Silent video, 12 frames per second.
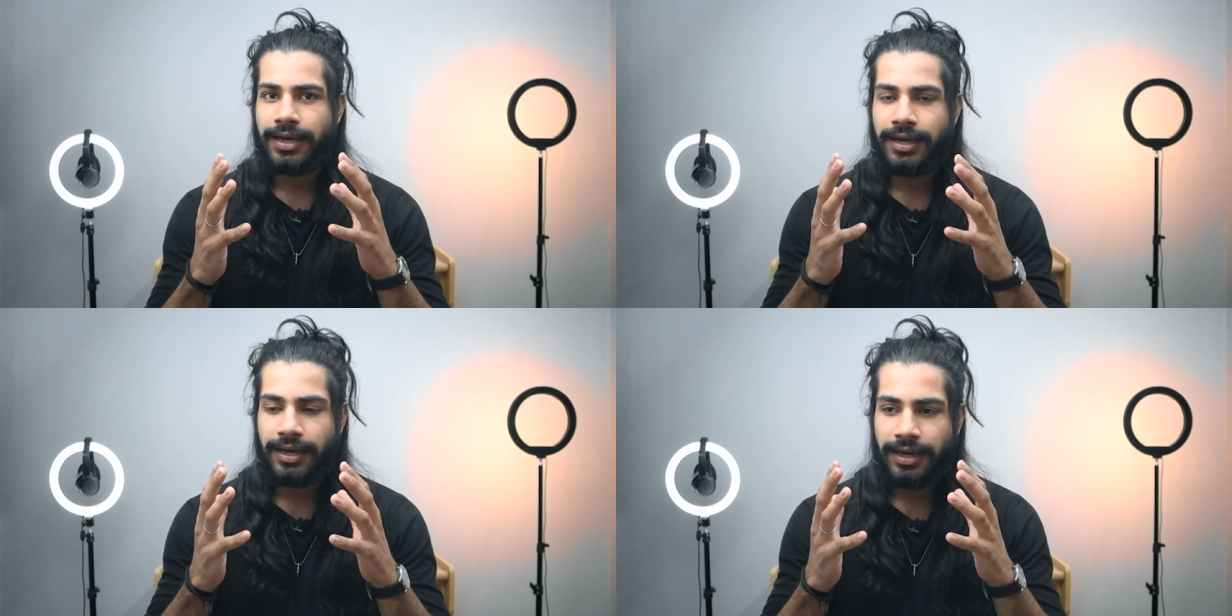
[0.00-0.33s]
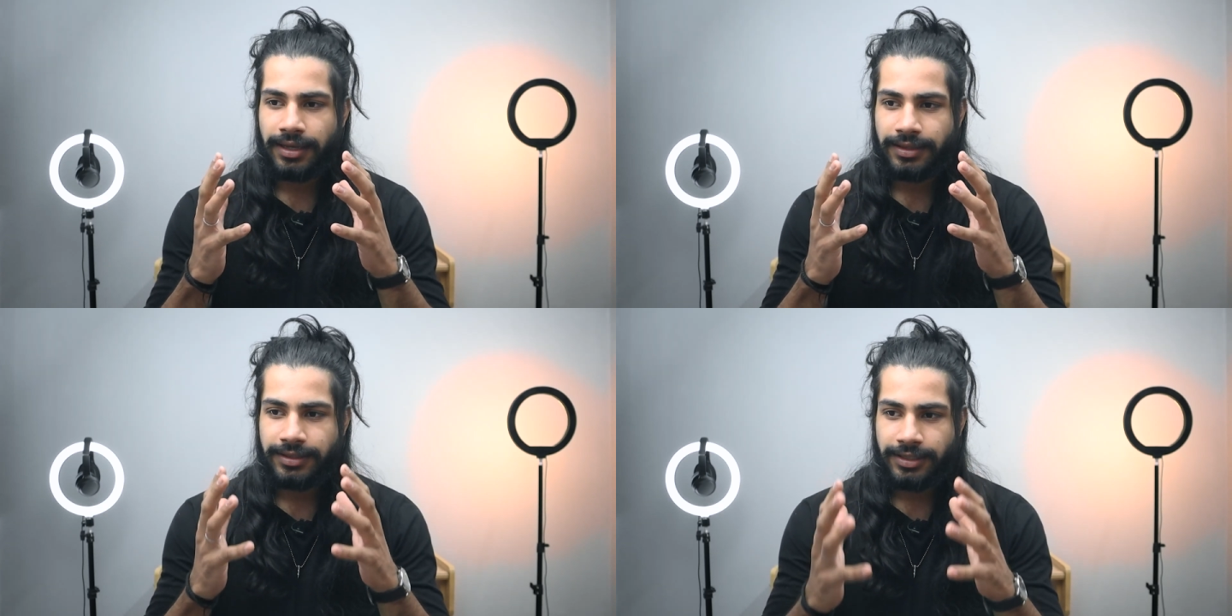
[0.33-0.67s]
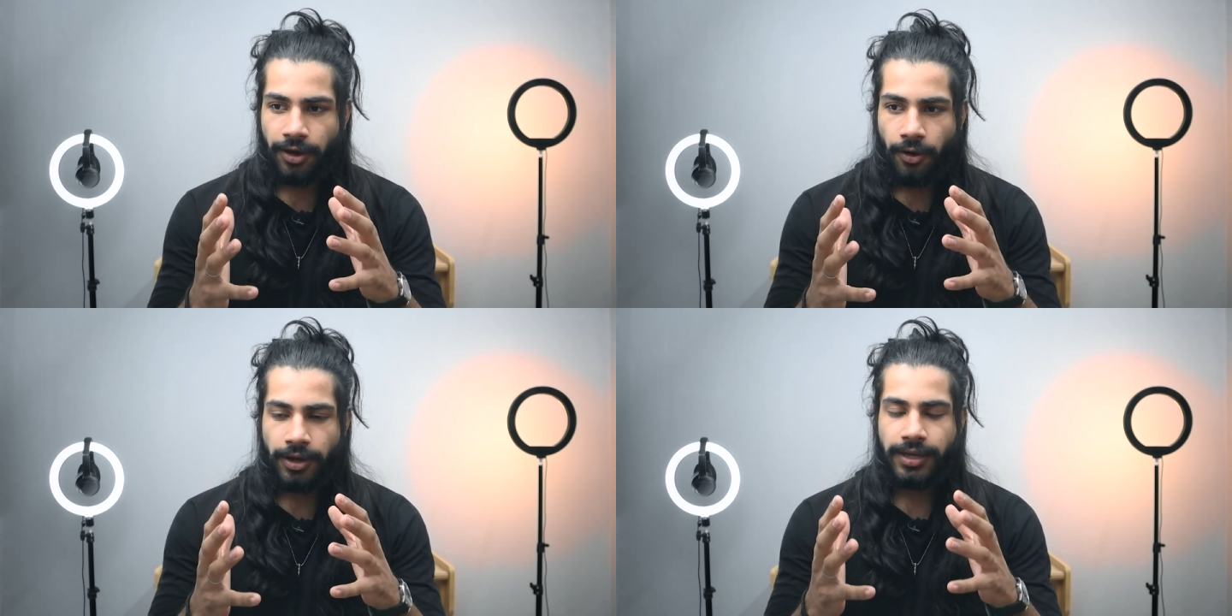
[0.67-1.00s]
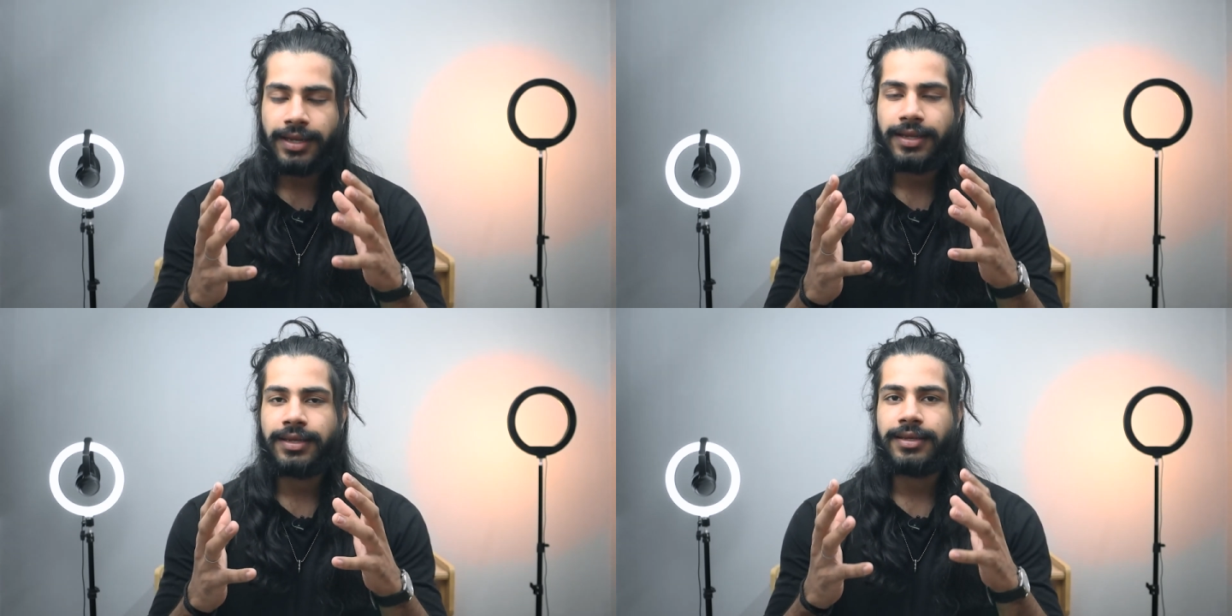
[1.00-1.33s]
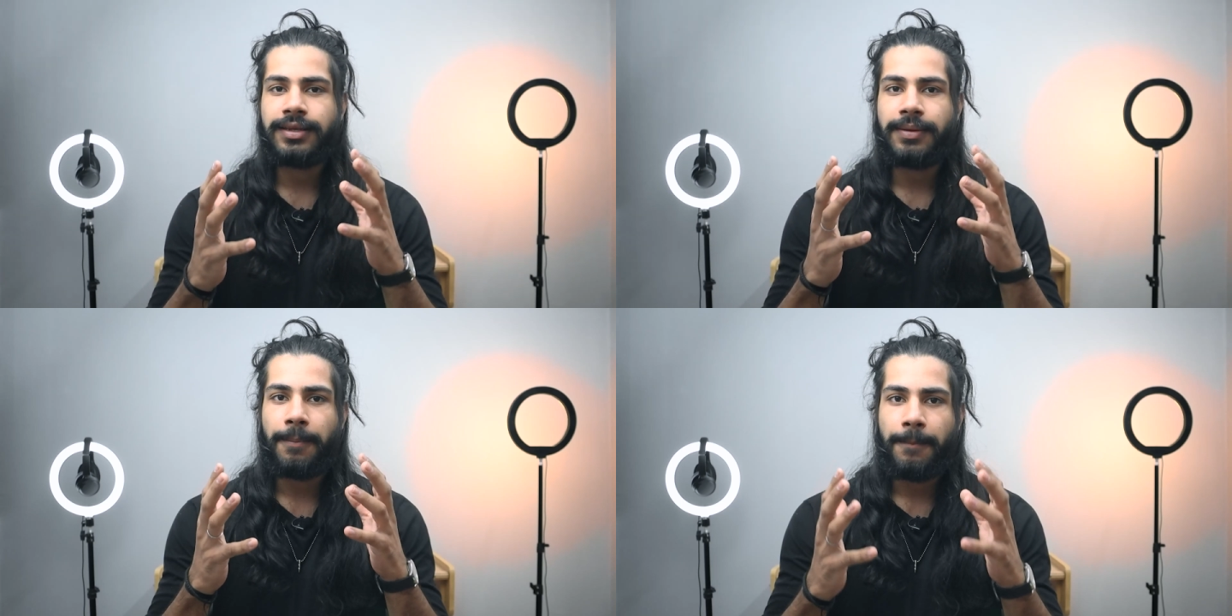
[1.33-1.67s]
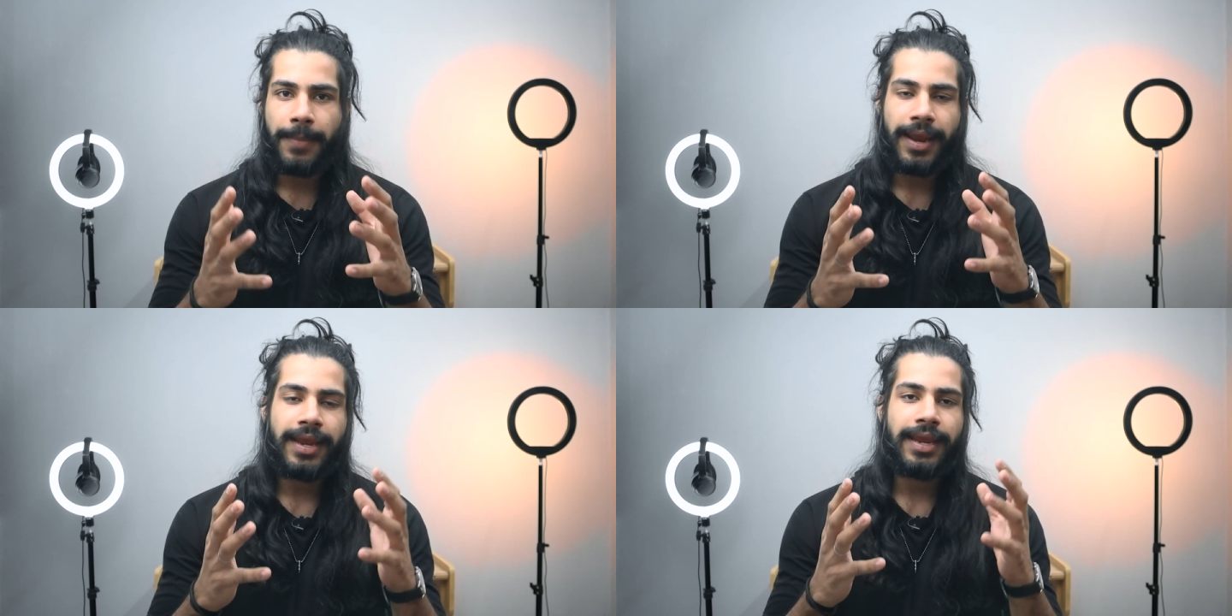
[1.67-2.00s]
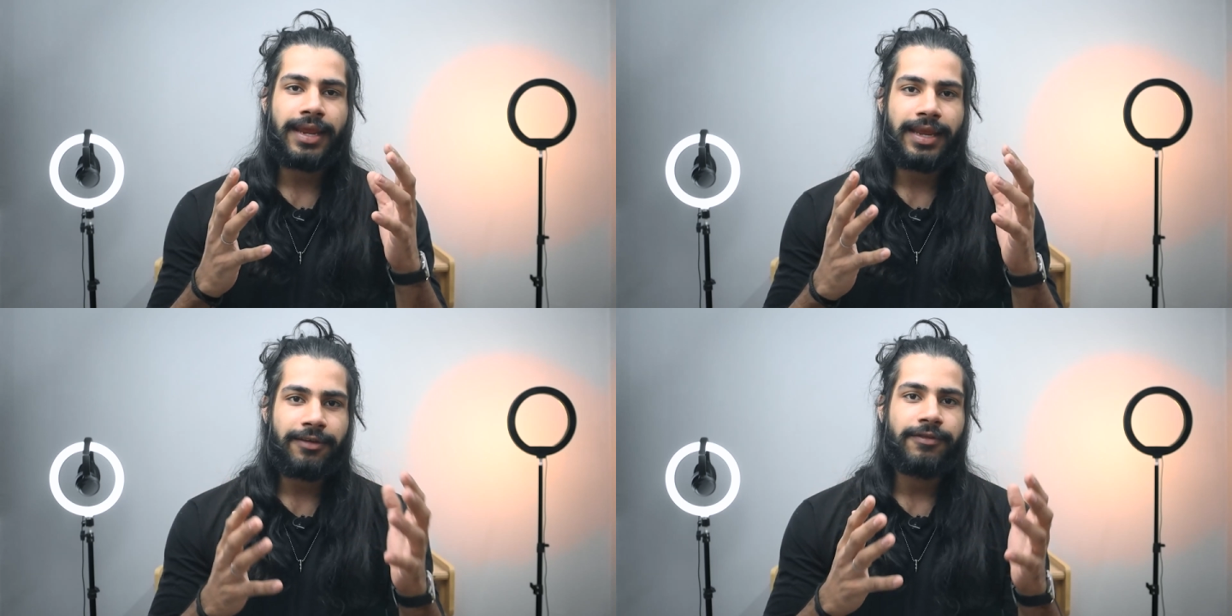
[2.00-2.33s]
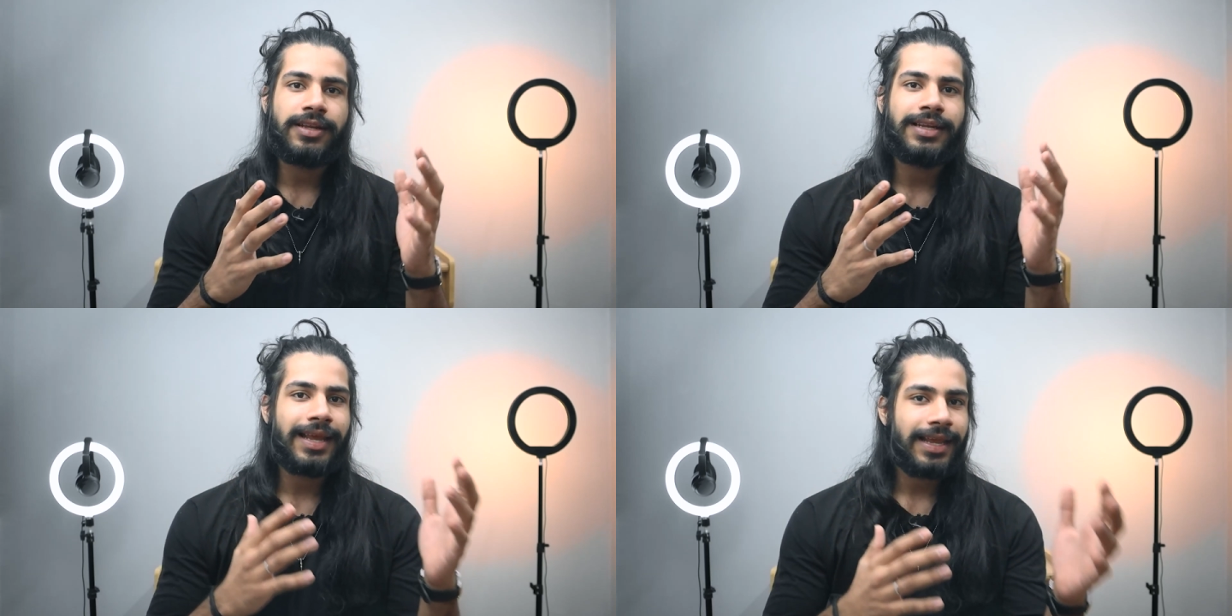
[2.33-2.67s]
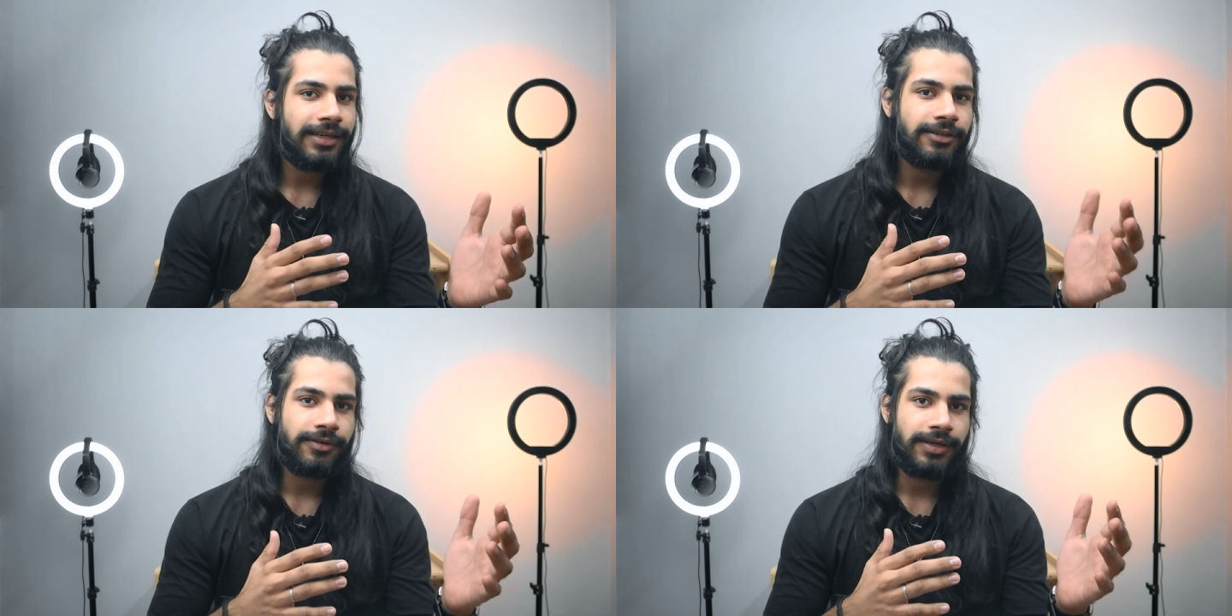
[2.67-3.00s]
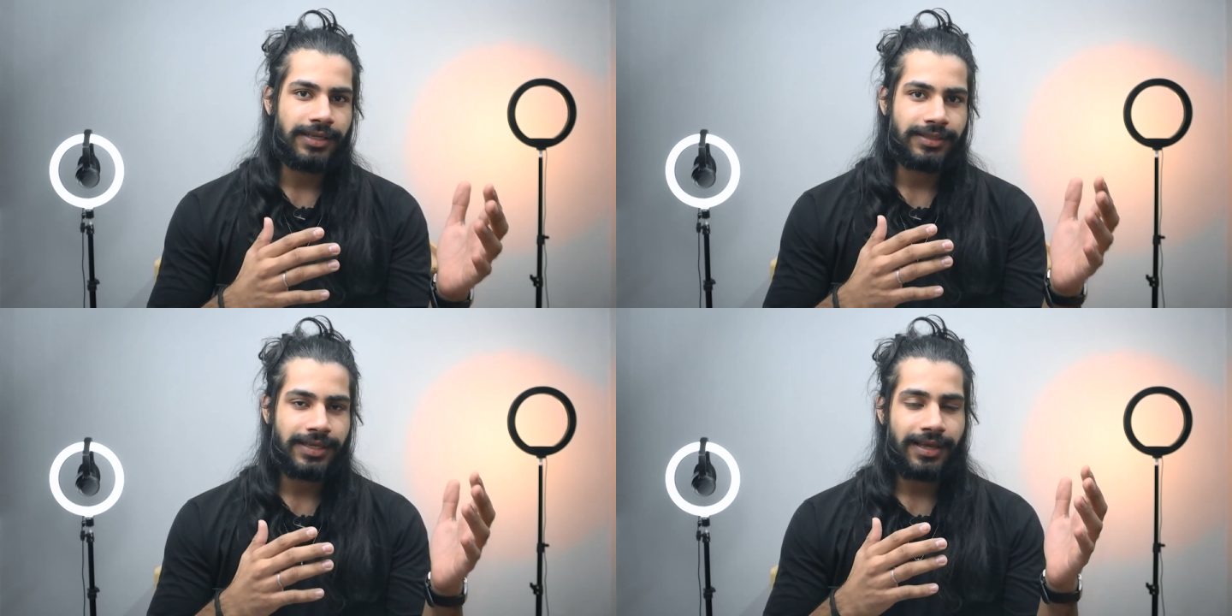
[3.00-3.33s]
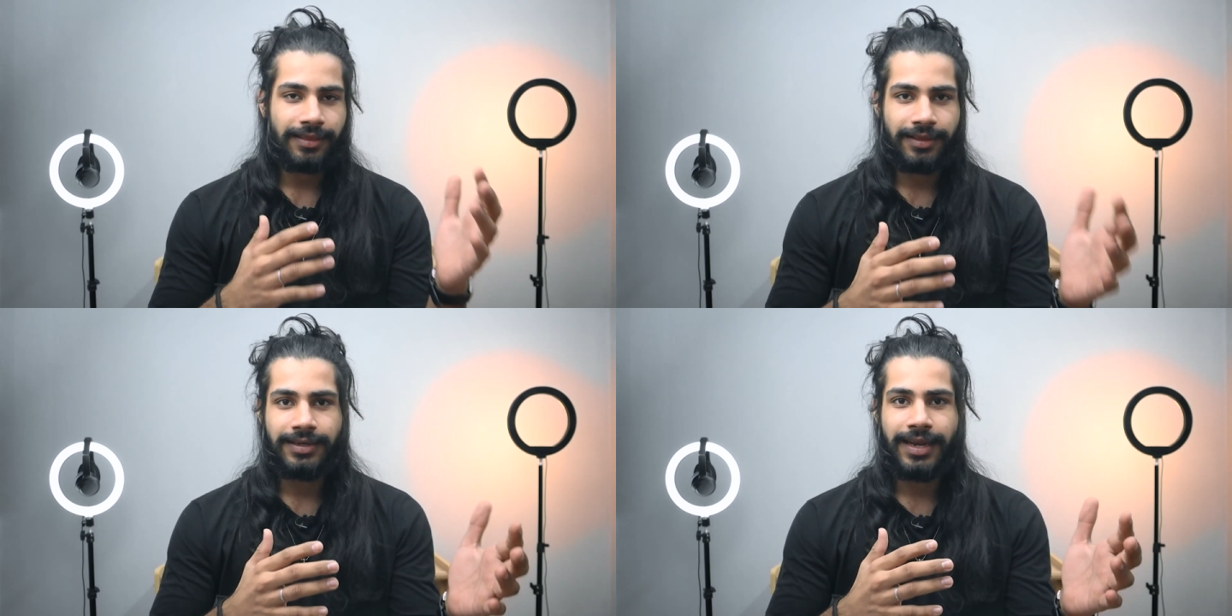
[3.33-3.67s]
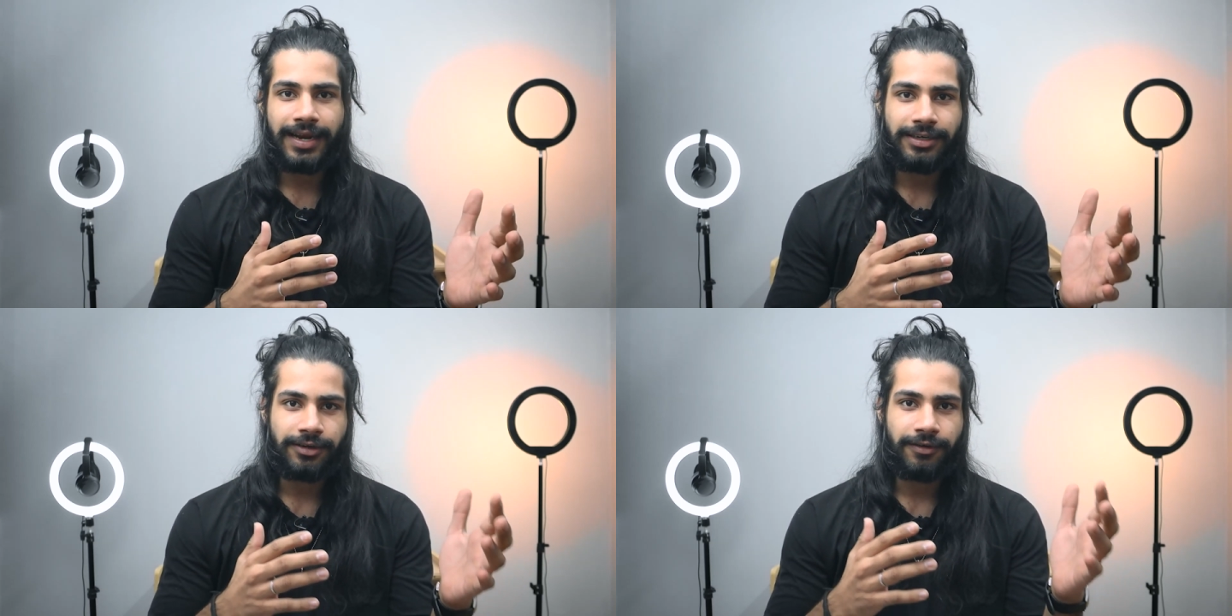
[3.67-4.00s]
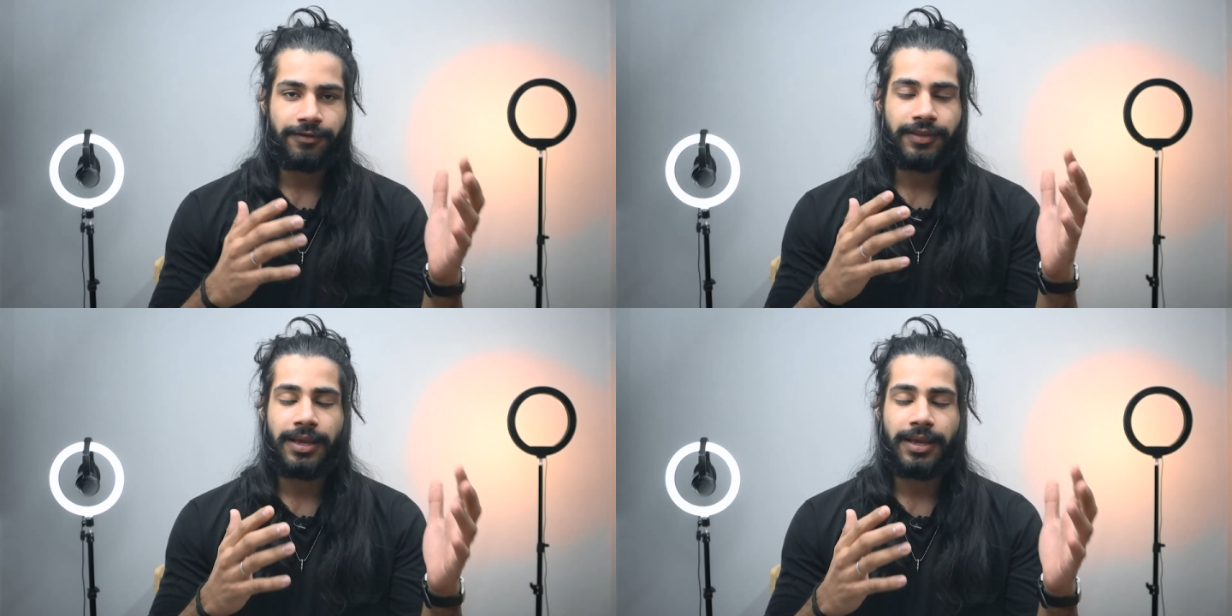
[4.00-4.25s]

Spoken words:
the oiling may even increase the dandruff,